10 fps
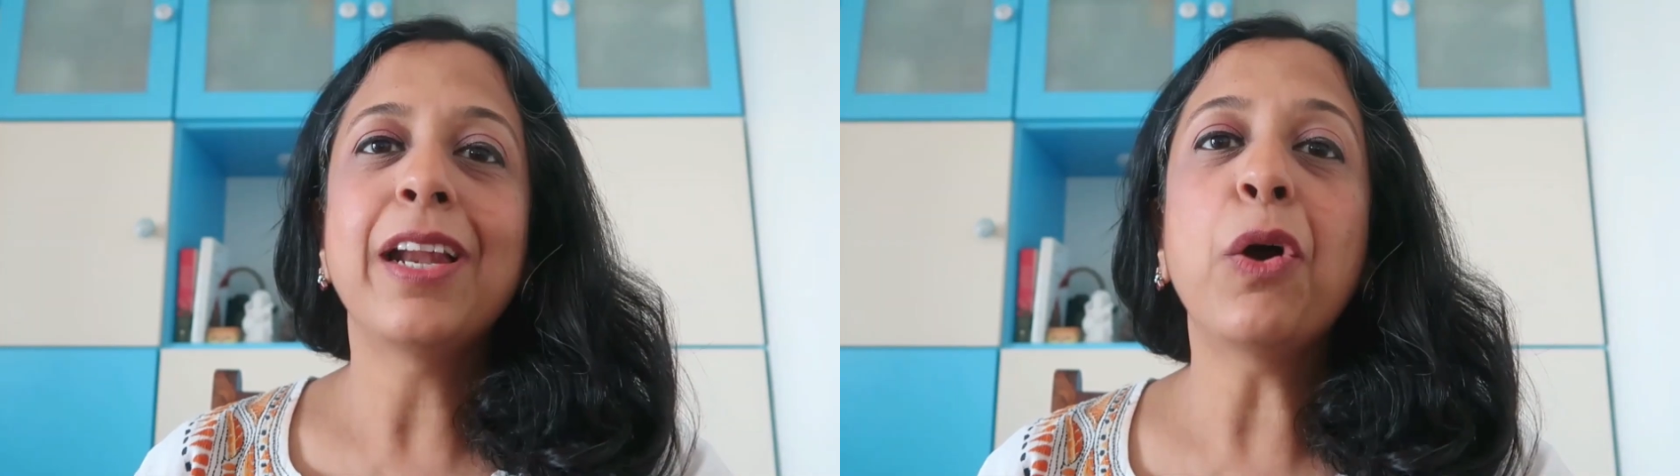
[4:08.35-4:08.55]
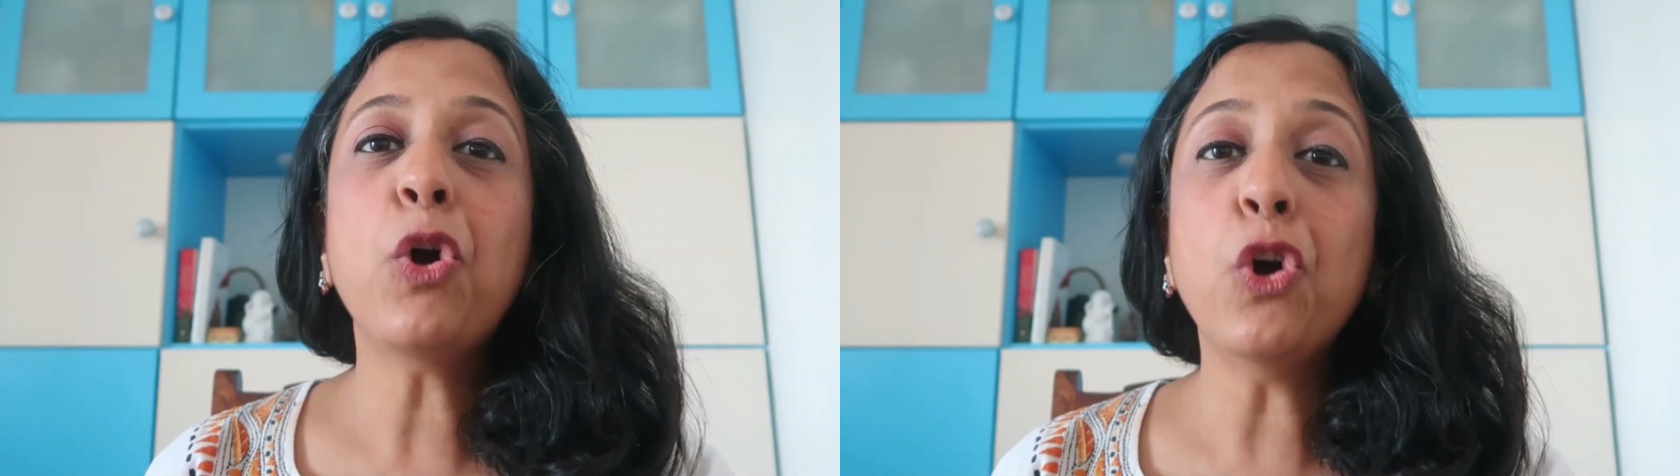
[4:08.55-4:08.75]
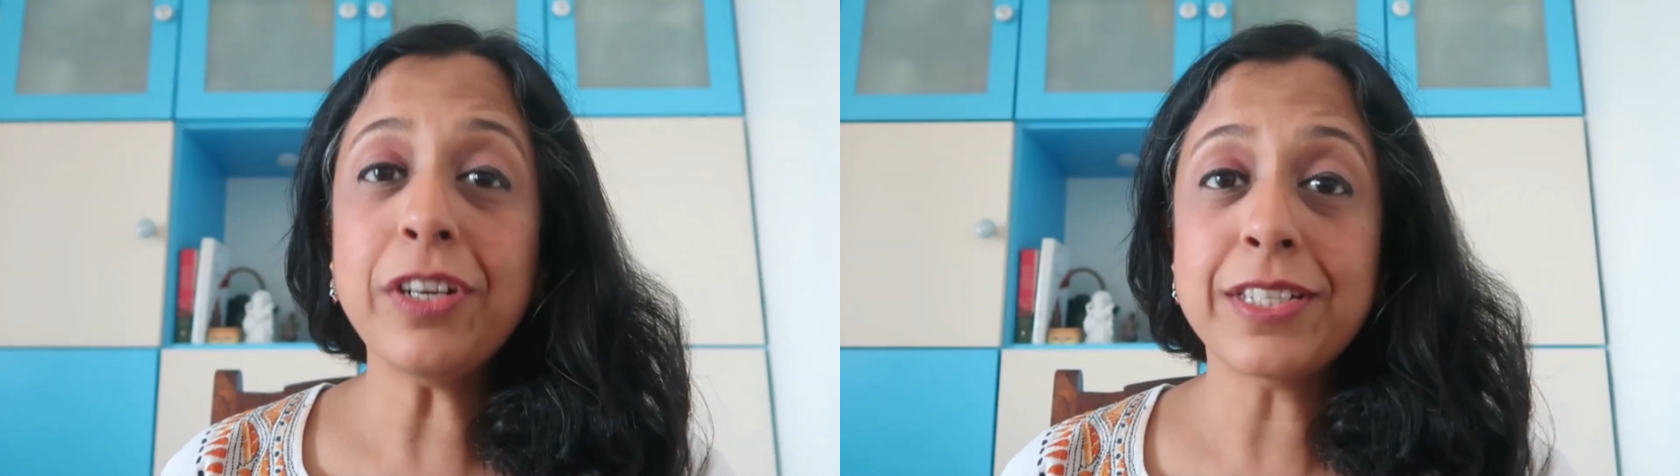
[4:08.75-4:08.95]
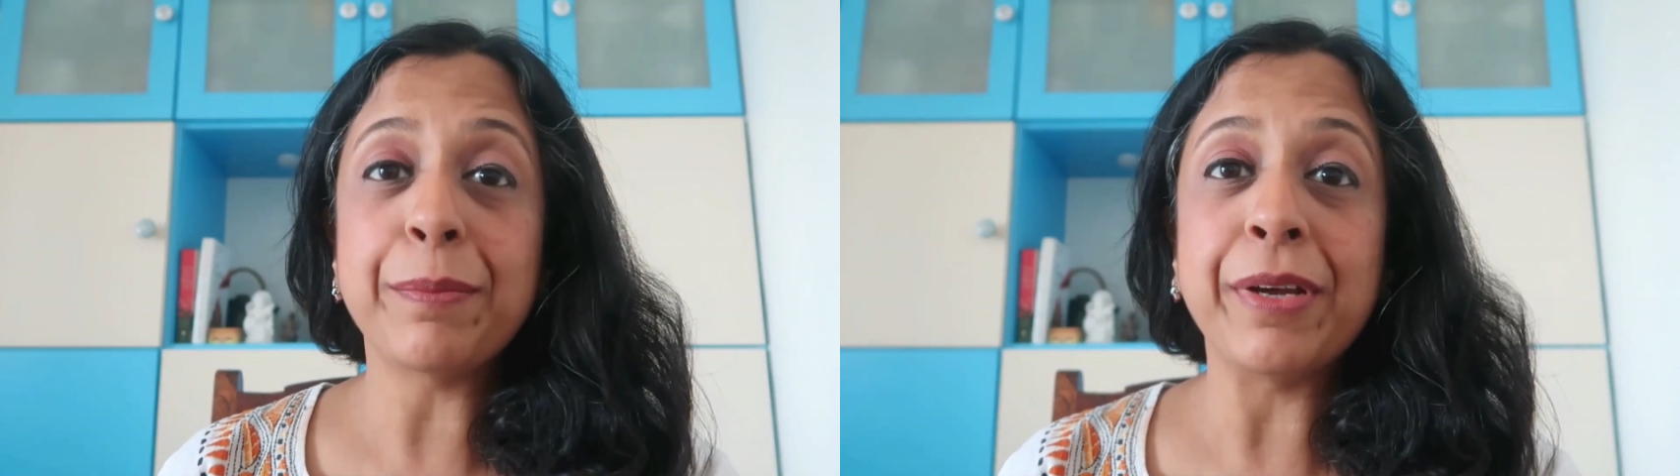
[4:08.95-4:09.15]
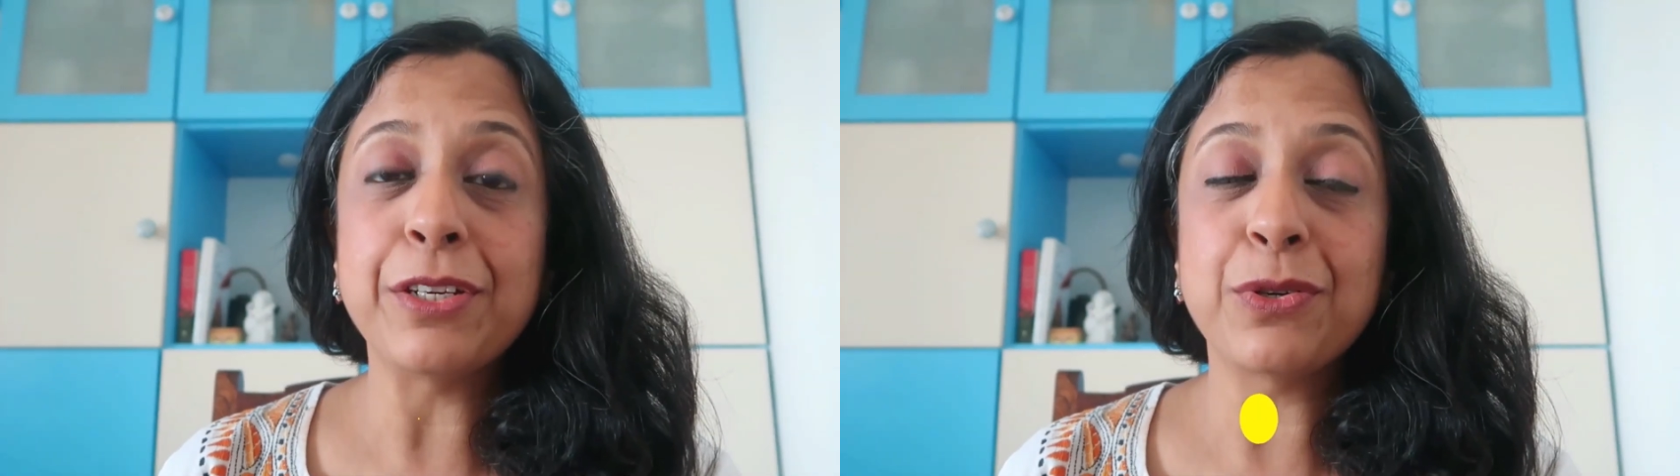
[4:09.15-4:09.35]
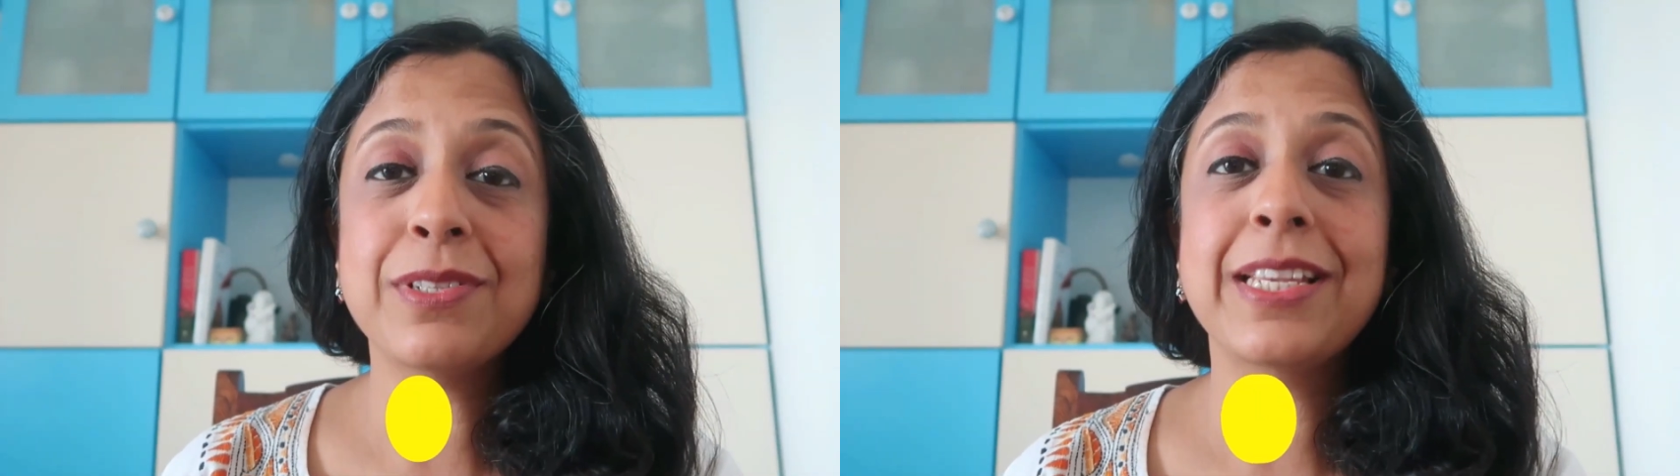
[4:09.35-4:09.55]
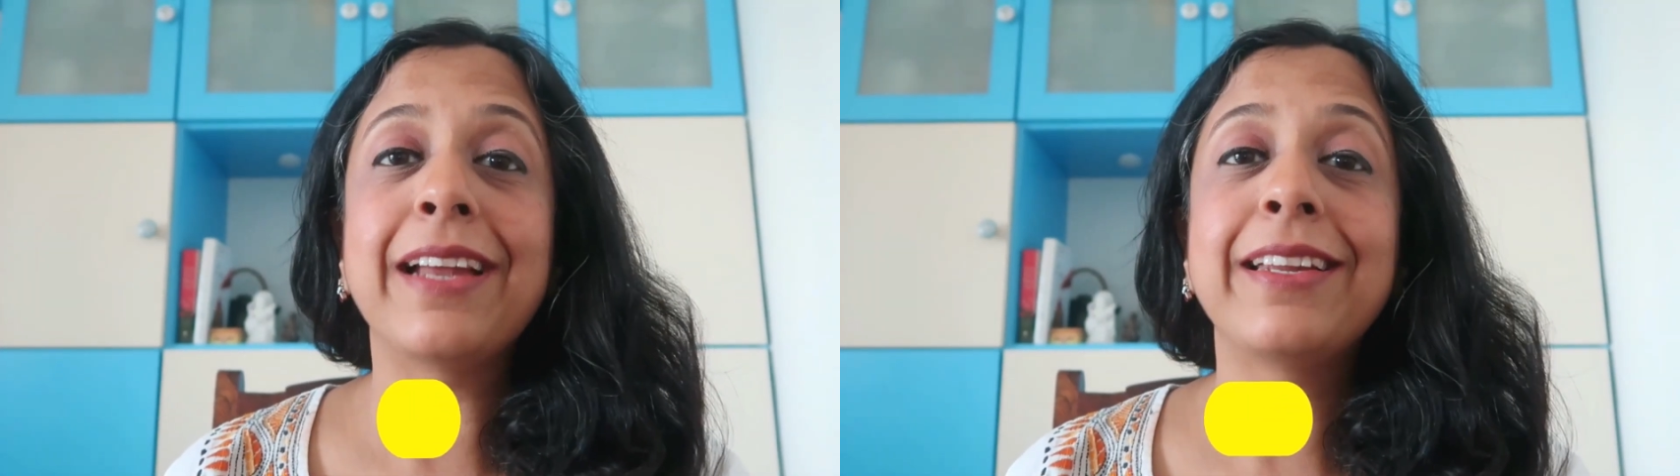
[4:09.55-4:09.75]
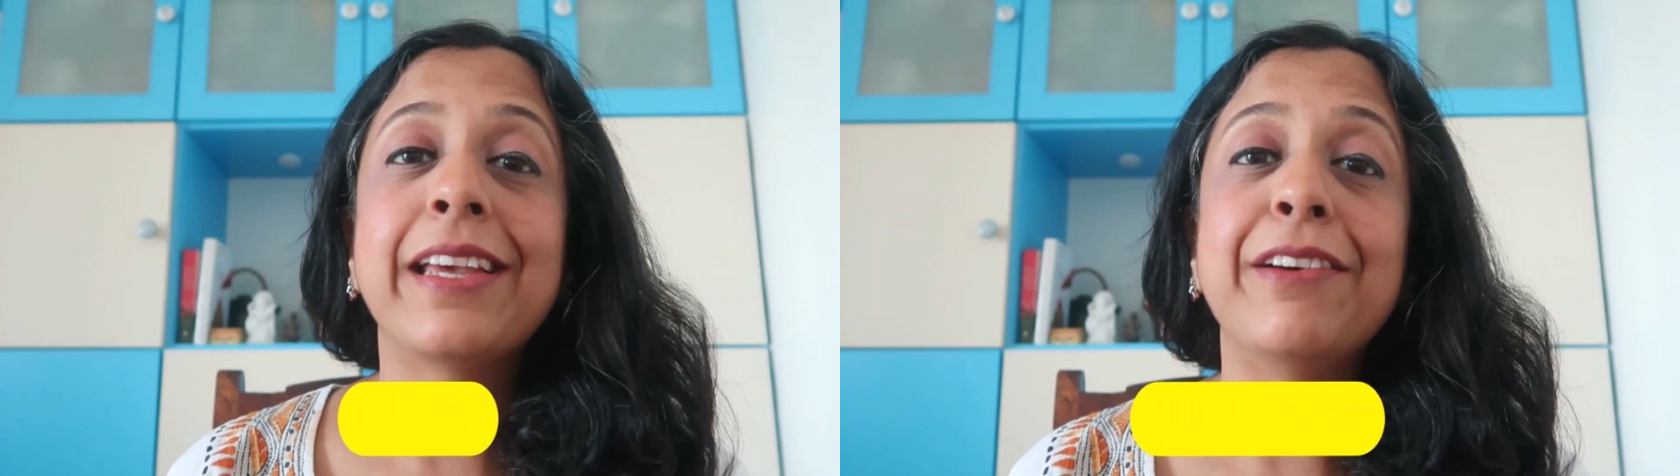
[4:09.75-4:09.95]
Now cooked tomatoes
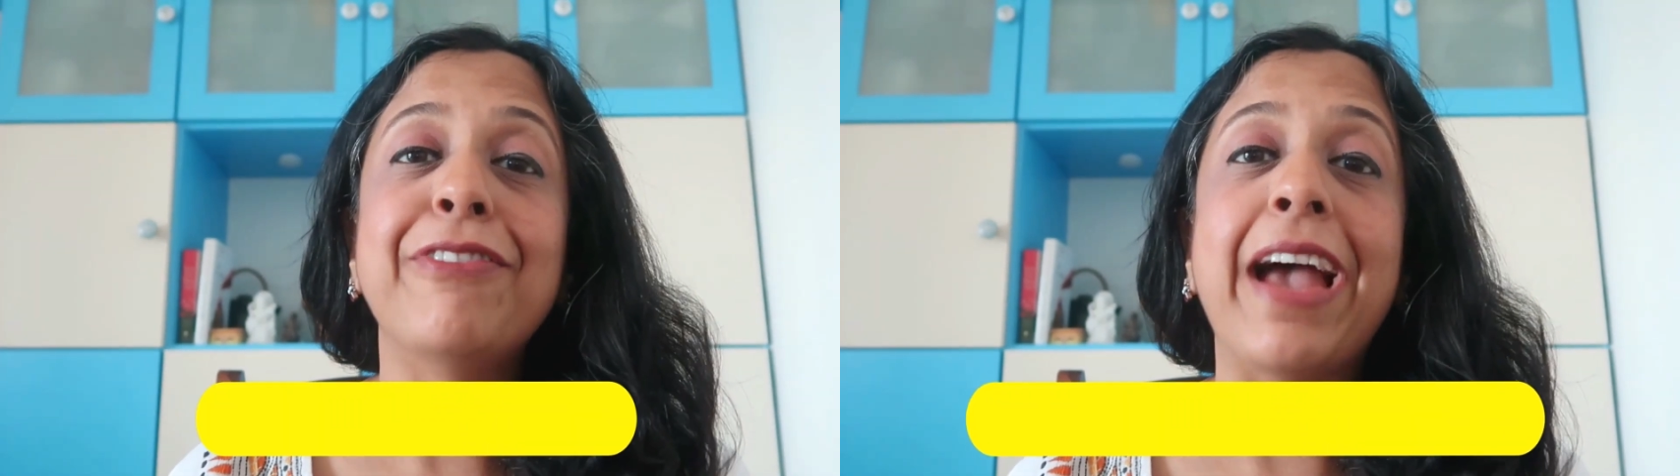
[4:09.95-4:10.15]
can give